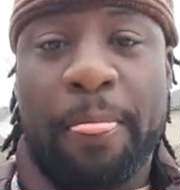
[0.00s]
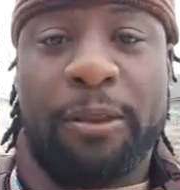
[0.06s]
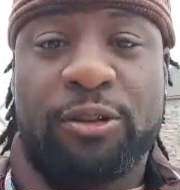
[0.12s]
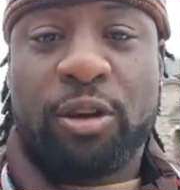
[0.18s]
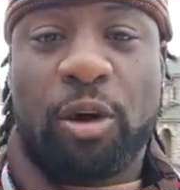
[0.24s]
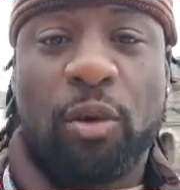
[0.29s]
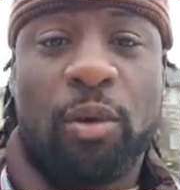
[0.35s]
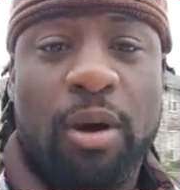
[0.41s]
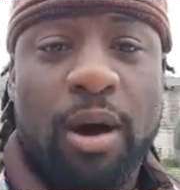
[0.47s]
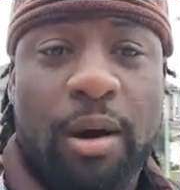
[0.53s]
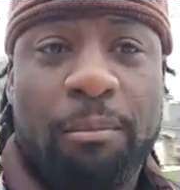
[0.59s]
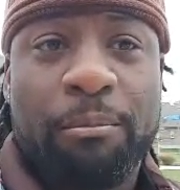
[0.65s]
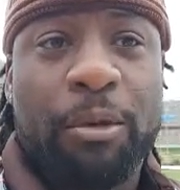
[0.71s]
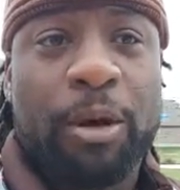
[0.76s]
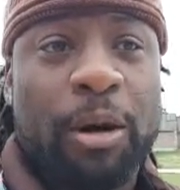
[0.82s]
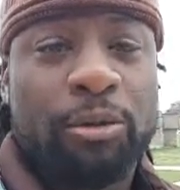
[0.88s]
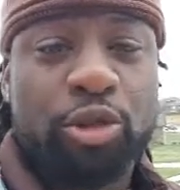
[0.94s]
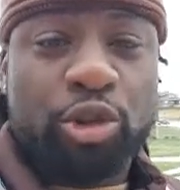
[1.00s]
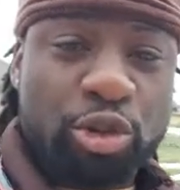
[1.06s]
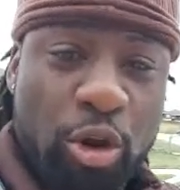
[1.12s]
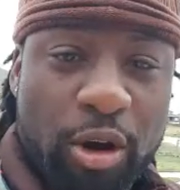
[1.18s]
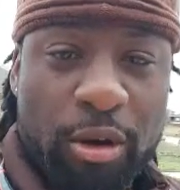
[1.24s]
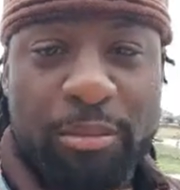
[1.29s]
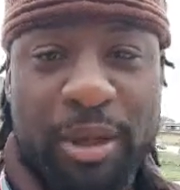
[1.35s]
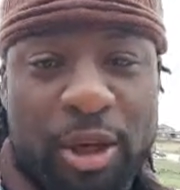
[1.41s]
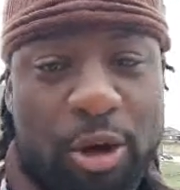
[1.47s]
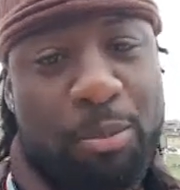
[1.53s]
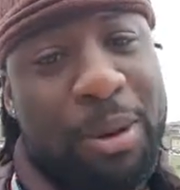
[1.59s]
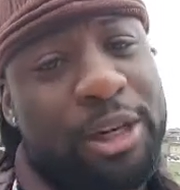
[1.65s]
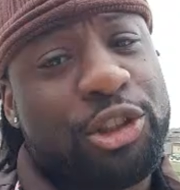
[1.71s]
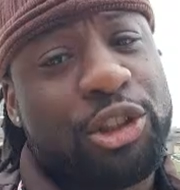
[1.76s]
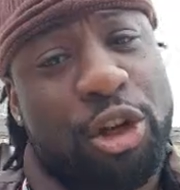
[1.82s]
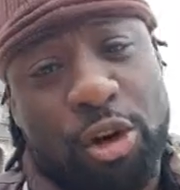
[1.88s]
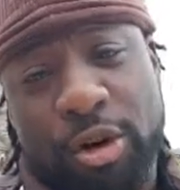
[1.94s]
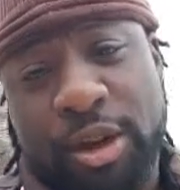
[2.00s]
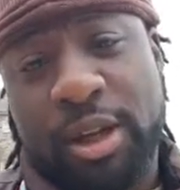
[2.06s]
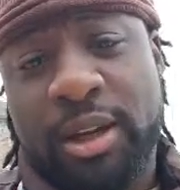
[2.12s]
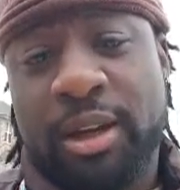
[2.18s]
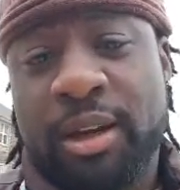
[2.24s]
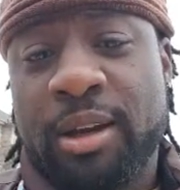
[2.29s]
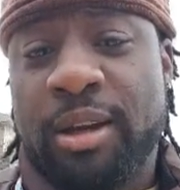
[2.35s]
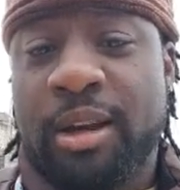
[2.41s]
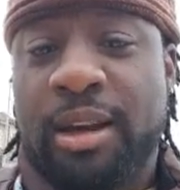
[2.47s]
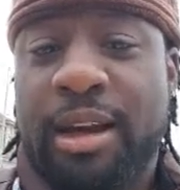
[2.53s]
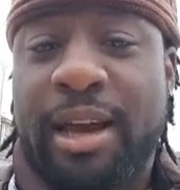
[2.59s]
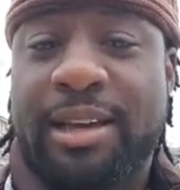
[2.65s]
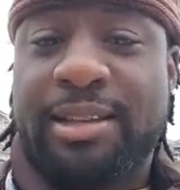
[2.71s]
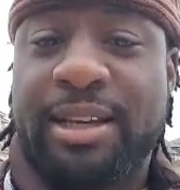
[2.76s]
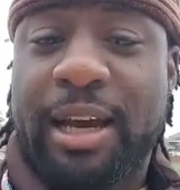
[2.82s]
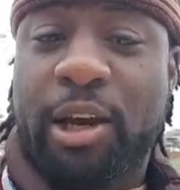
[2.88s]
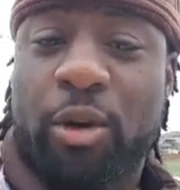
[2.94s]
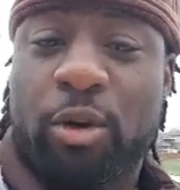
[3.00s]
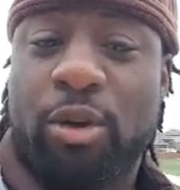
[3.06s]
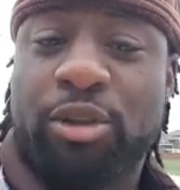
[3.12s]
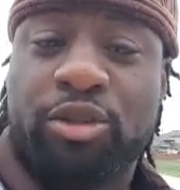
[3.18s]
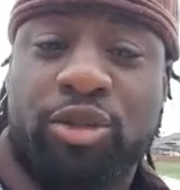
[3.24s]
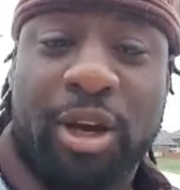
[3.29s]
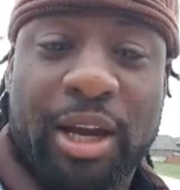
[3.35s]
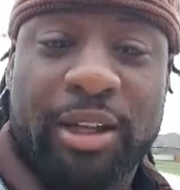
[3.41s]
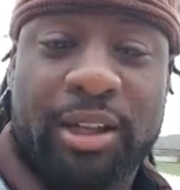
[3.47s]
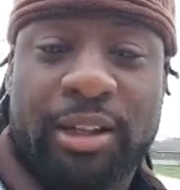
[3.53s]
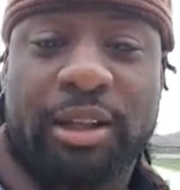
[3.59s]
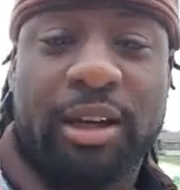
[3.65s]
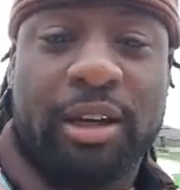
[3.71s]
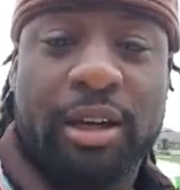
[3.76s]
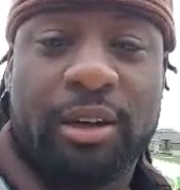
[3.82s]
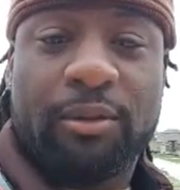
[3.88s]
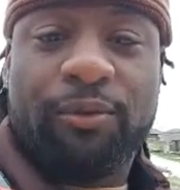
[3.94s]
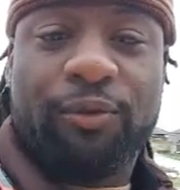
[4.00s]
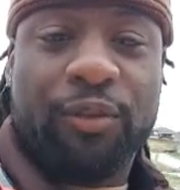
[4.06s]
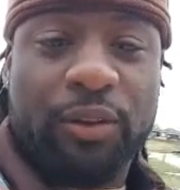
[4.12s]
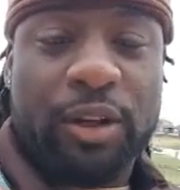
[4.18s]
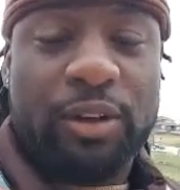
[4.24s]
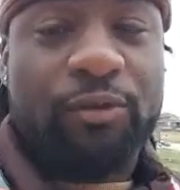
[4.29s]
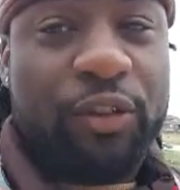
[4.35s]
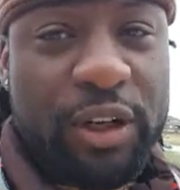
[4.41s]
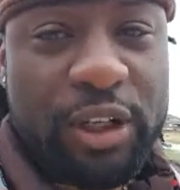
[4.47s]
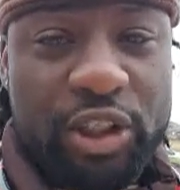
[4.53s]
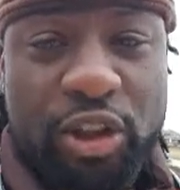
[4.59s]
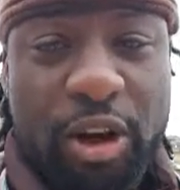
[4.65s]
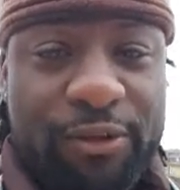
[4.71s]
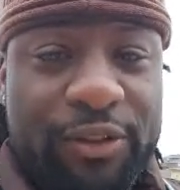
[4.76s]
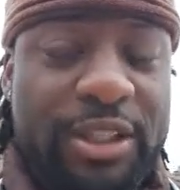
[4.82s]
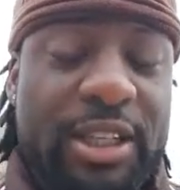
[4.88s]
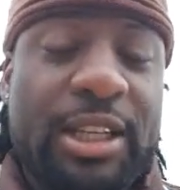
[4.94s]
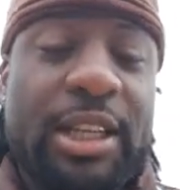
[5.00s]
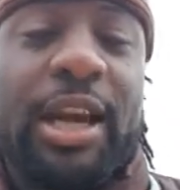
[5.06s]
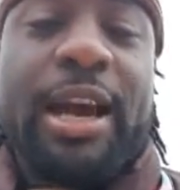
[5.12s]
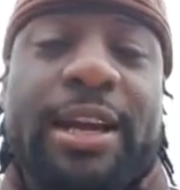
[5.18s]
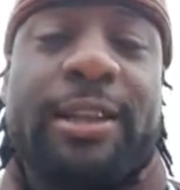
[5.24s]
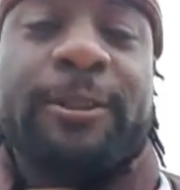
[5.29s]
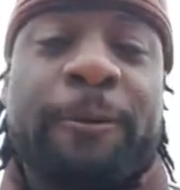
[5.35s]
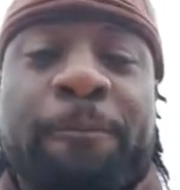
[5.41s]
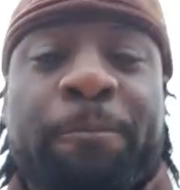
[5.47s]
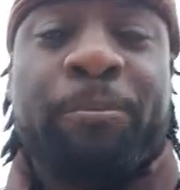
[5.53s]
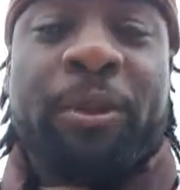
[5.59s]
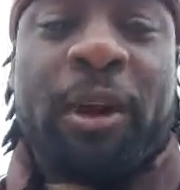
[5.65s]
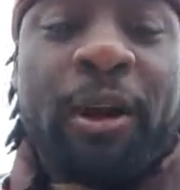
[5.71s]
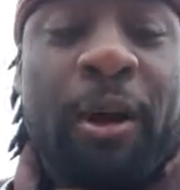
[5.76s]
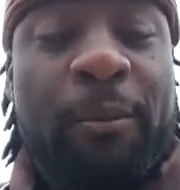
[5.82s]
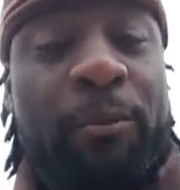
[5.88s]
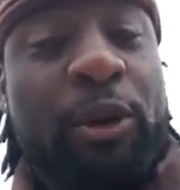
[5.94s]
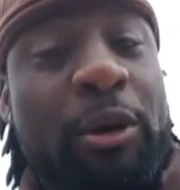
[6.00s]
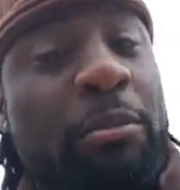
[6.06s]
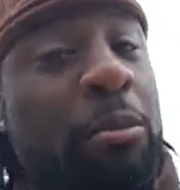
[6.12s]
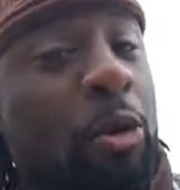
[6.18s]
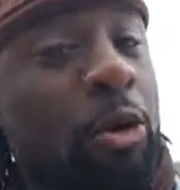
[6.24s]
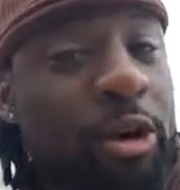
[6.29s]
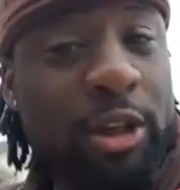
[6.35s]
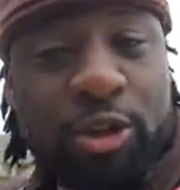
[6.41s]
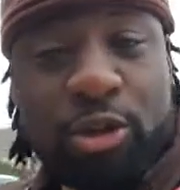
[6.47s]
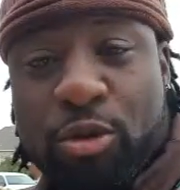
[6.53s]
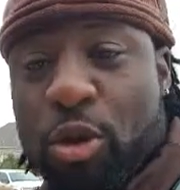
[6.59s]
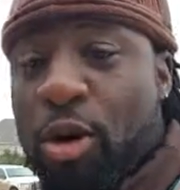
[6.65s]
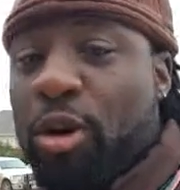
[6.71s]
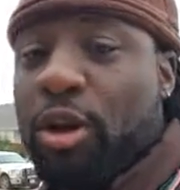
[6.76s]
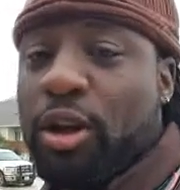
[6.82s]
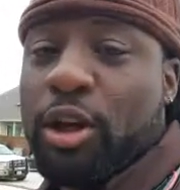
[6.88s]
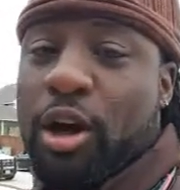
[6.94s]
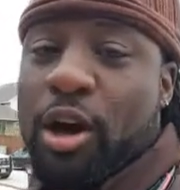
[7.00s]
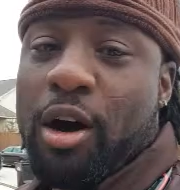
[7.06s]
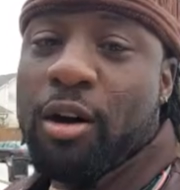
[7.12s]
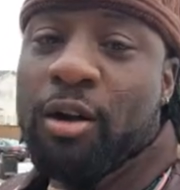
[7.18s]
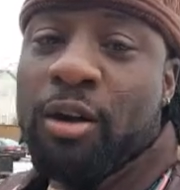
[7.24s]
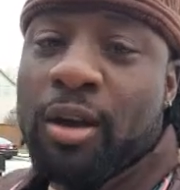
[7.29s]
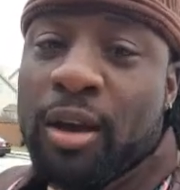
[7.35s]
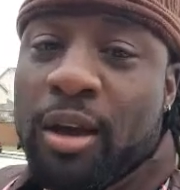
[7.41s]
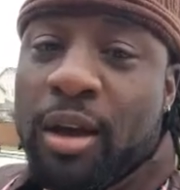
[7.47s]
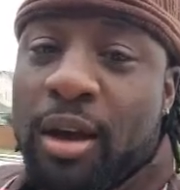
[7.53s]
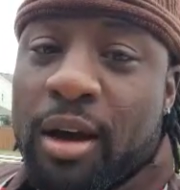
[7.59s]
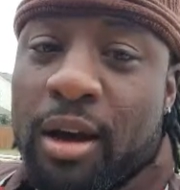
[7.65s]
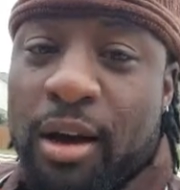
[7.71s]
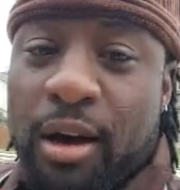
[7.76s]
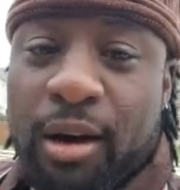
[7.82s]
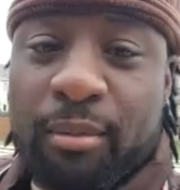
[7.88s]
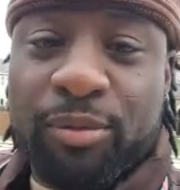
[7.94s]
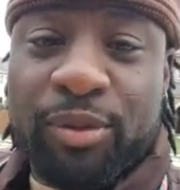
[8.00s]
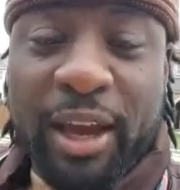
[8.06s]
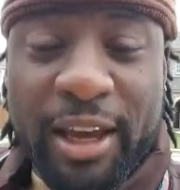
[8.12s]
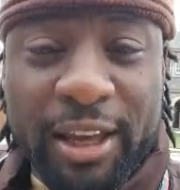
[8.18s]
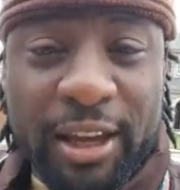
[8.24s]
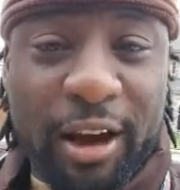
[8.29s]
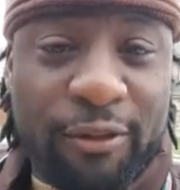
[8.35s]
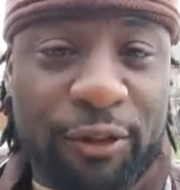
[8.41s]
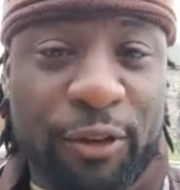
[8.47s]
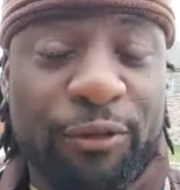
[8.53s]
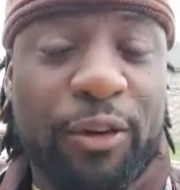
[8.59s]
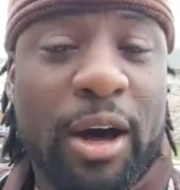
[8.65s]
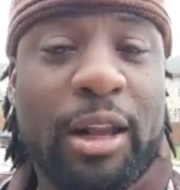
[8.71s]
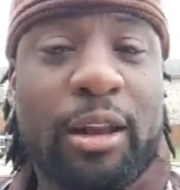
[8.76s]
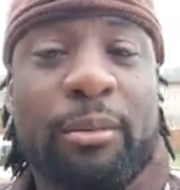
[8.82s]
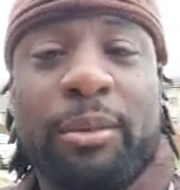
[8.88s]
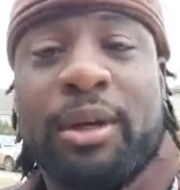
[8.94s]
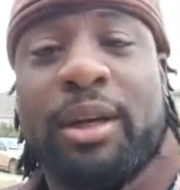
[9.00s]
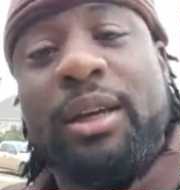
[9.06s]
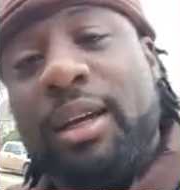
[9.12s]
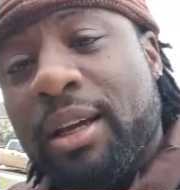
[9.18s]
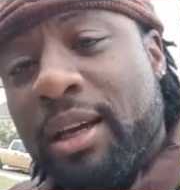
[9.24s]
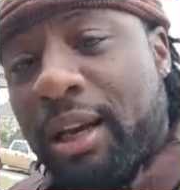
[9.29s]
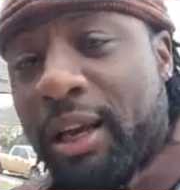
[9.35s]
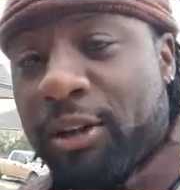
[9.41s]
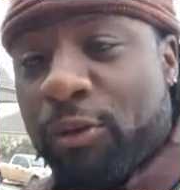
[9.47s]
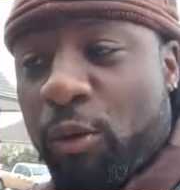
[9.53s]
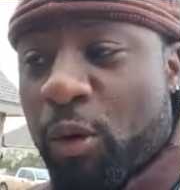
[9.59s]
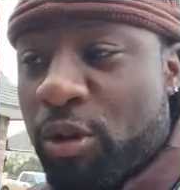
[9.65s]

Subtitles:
So join me on my journey as I go and try and finish off this class. Good morning to all of y'all. Thank y'all for following me and